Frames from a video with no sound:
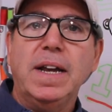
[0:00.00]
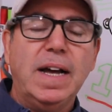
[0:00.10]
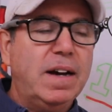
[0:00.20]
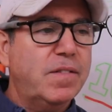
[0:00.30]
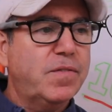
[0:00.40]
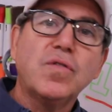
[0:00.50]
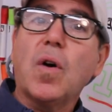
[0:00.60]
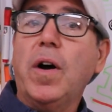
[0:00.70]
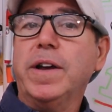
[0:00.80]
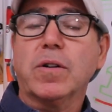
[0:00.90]
and have
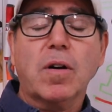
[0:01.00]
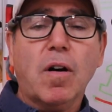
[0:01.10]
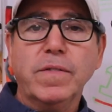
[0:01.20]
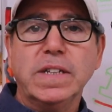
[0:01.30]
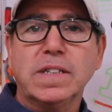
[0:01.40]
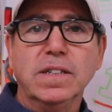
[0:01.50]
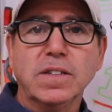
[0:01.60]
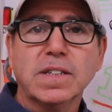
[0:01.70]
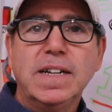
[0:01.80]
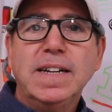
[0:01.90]
drawing or carving
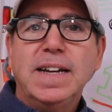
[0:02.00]
skills,